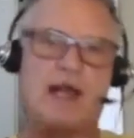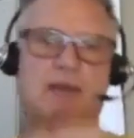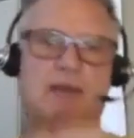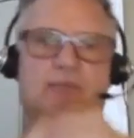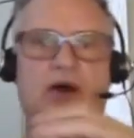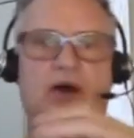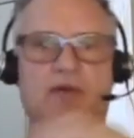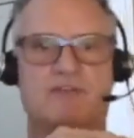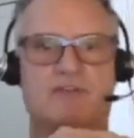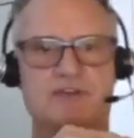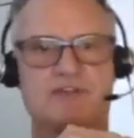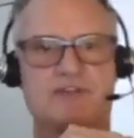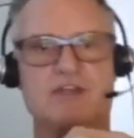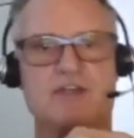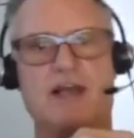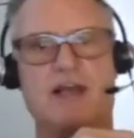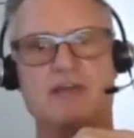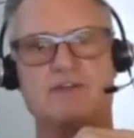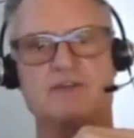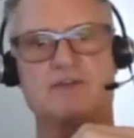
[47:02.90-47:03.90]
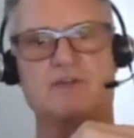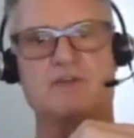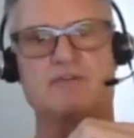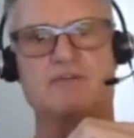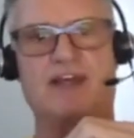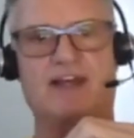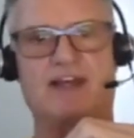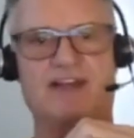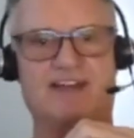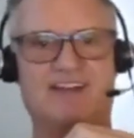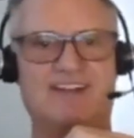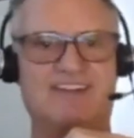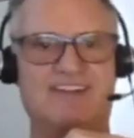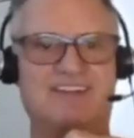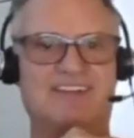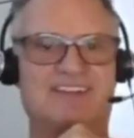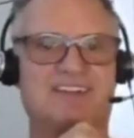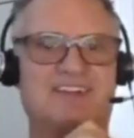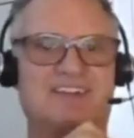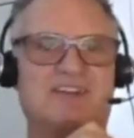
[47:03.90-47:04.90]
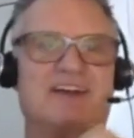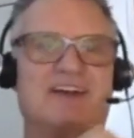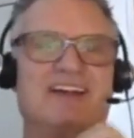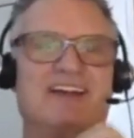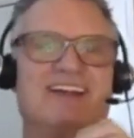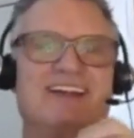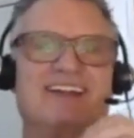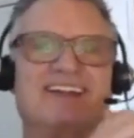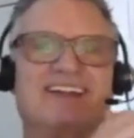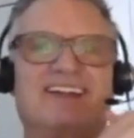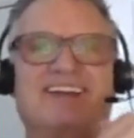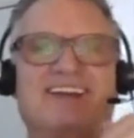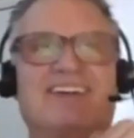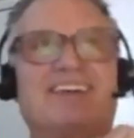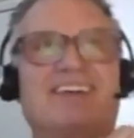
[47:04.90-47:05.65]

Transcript: off the sides of the vent. Right? You know,